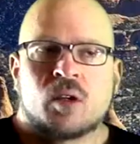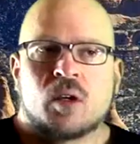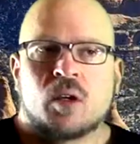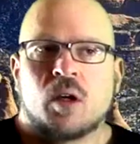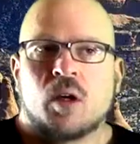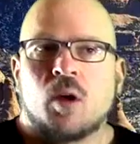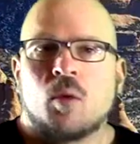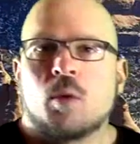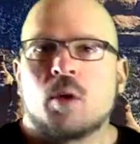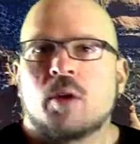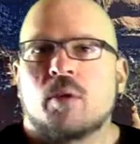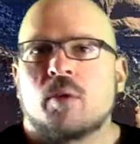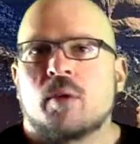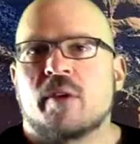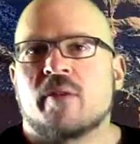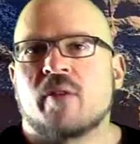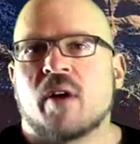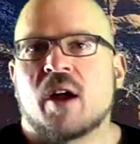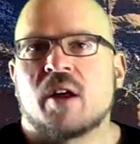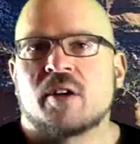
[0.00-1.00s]
Uh, what have we
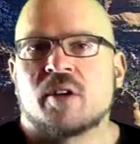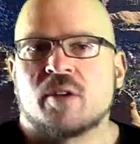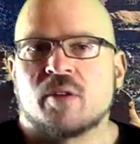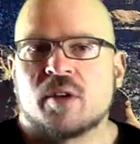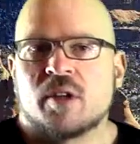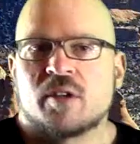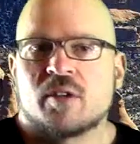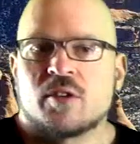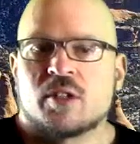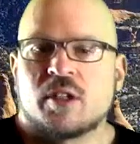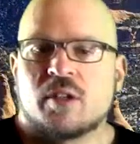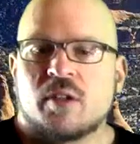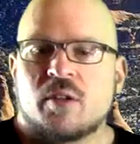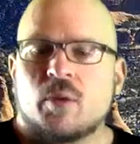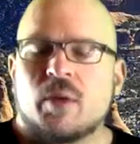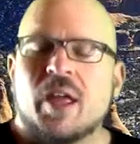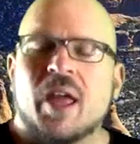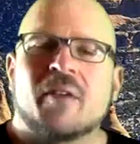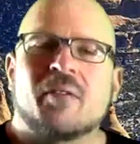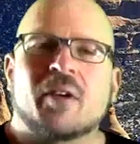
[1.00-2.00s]
found in research? Is
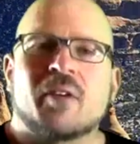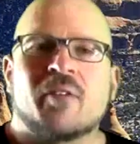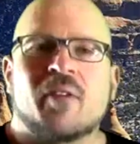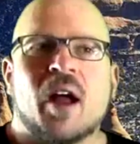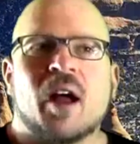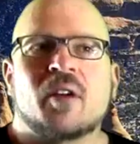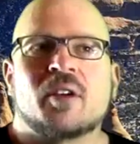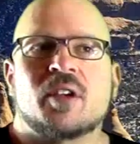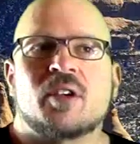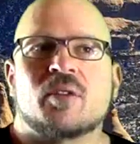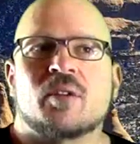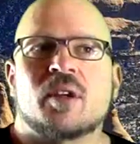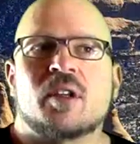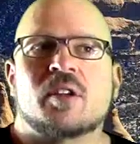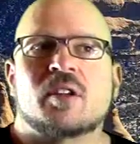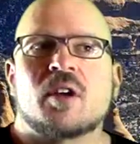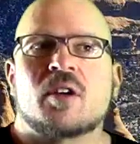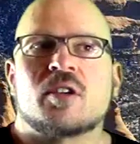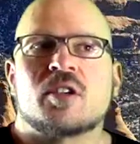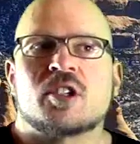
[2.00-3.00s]
we ever found in
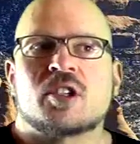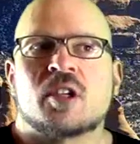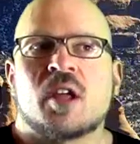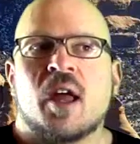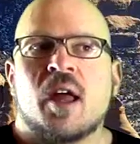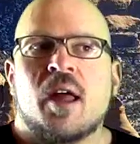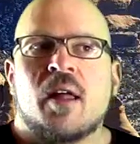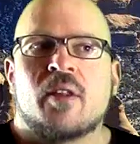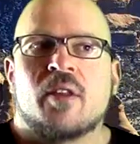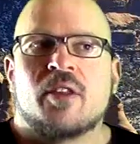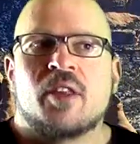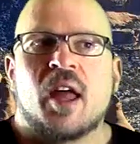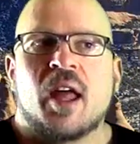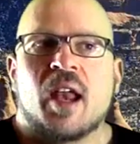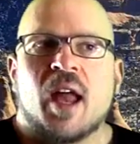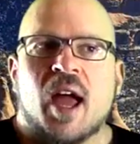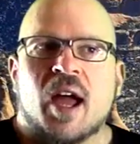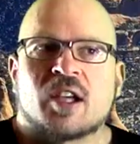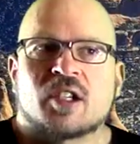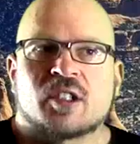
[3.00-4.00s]
research that that
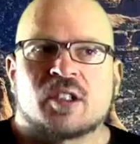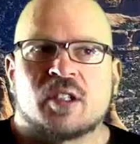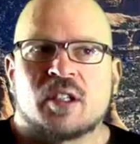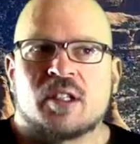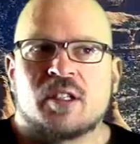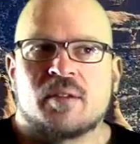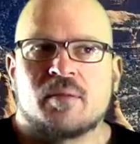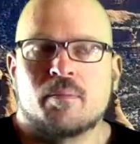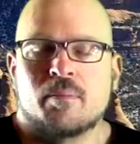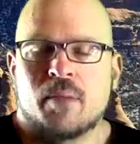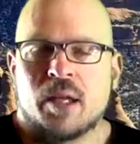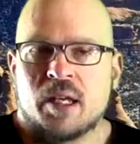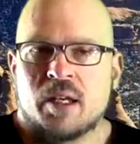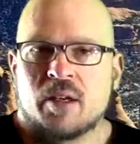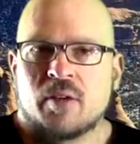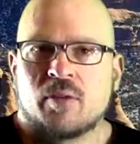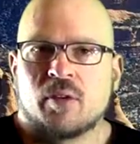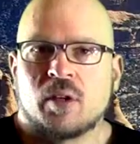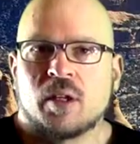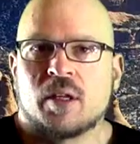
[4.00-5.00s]
actually
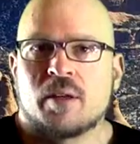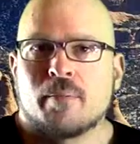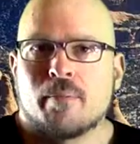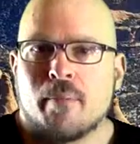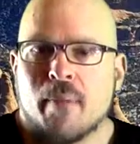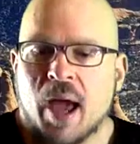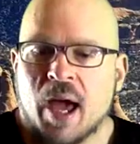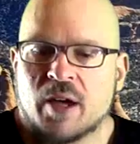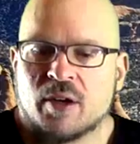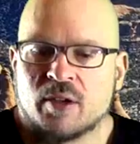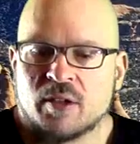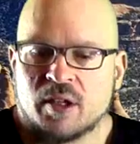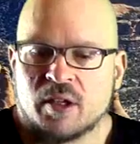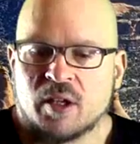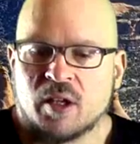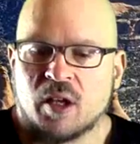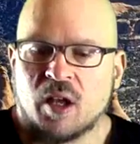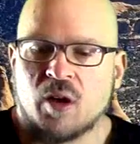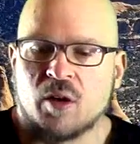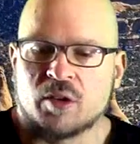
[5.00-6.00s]
meaningfully matters in
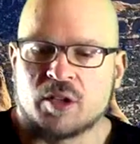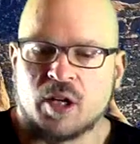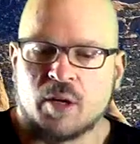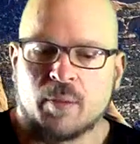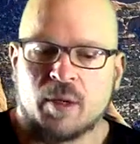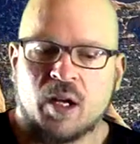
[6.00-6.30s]
the long term?